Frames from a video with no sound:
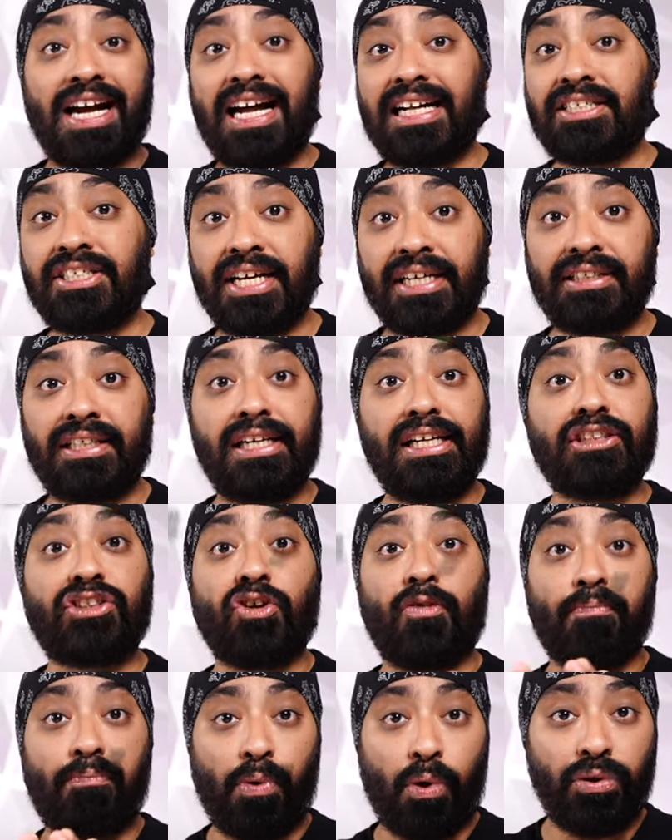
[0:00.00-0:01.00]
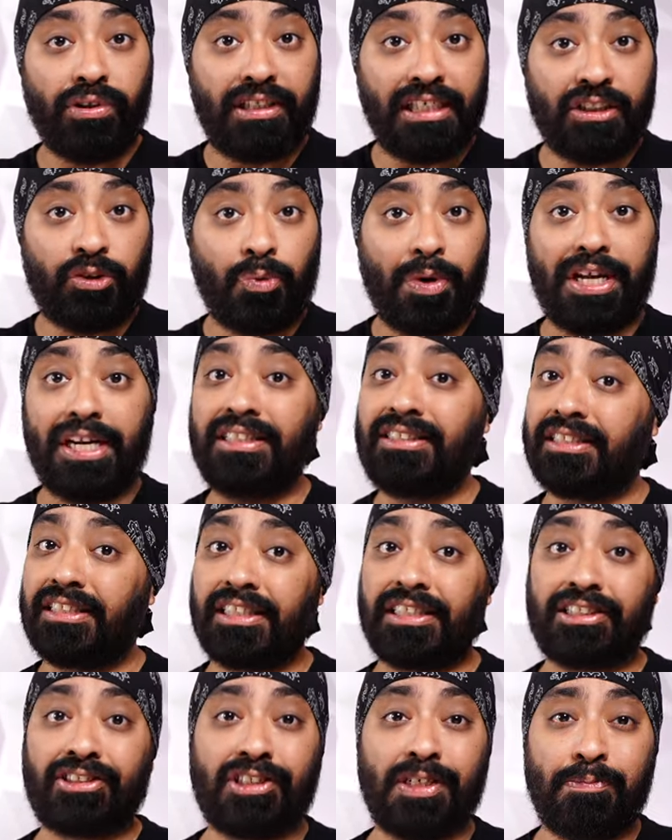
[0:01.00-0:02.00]
I'll share the links of both these variants in
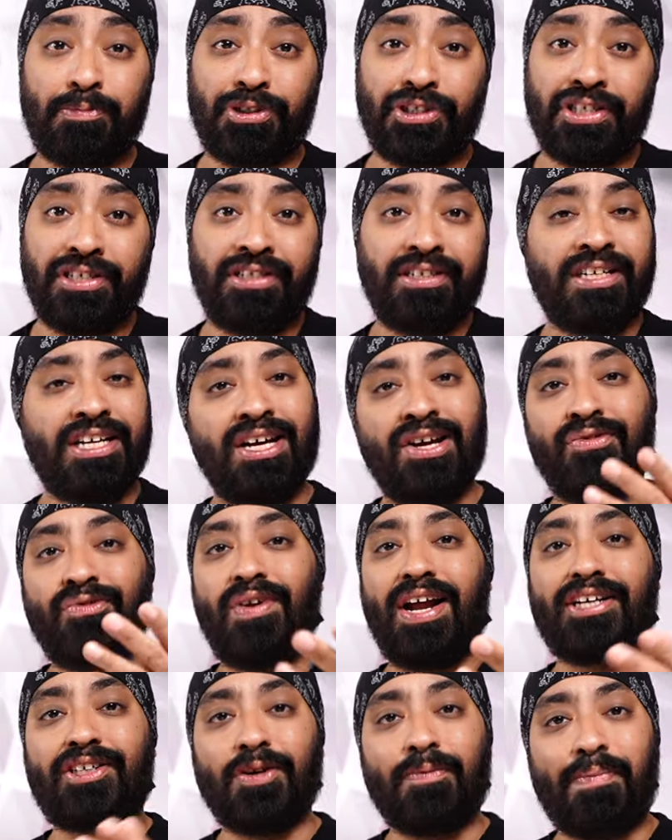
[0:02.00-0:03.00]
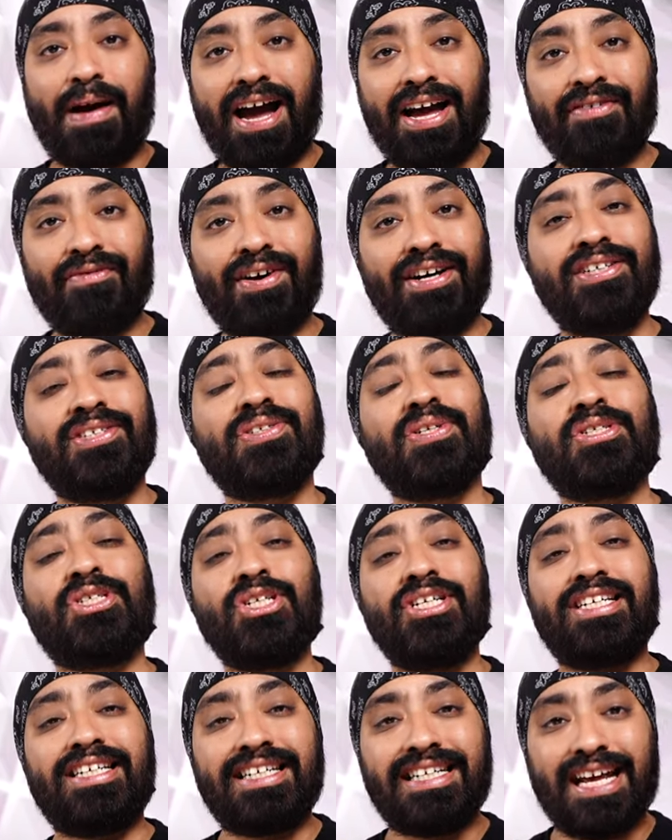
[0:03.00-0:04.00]
the description. If you like to buy one, you
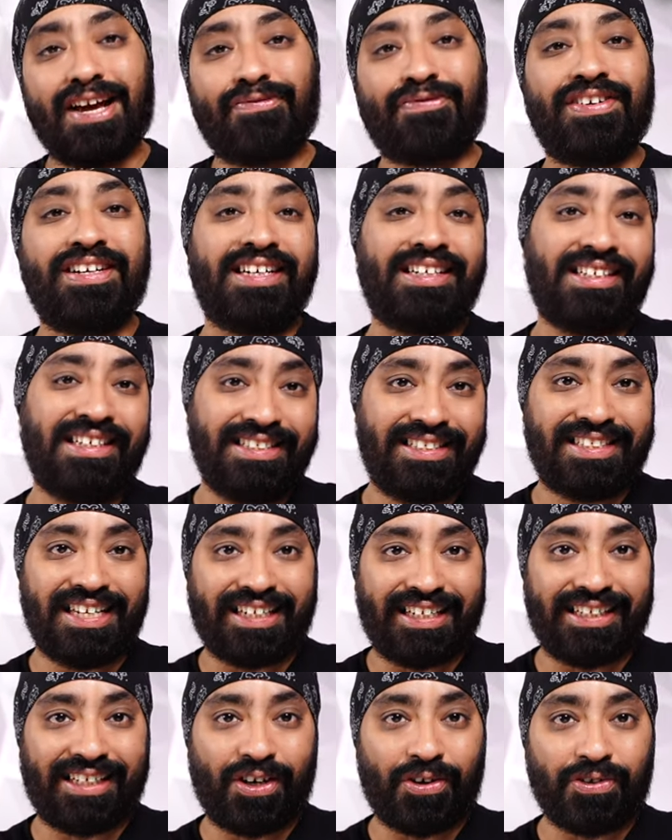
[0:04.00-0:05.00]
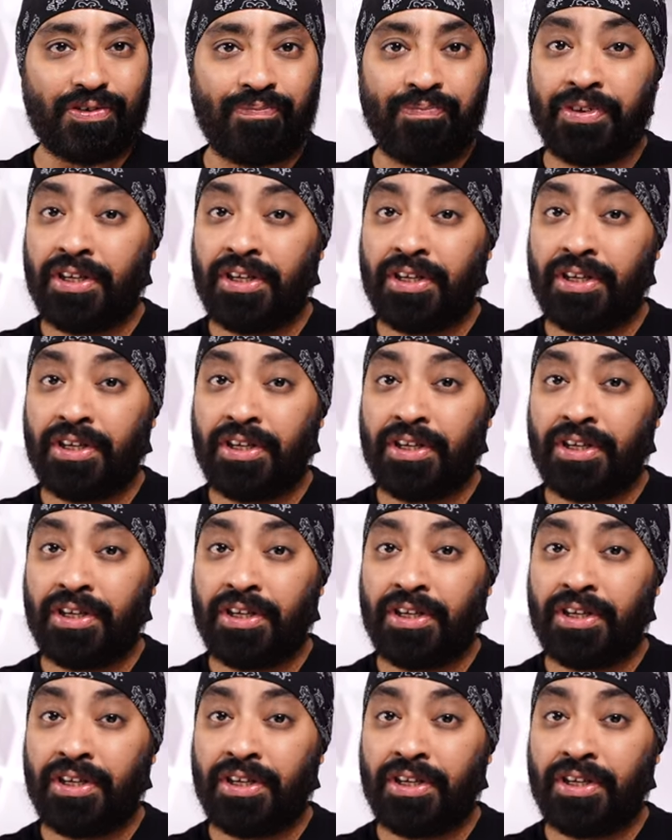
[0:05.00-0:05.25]
should definitely check it out.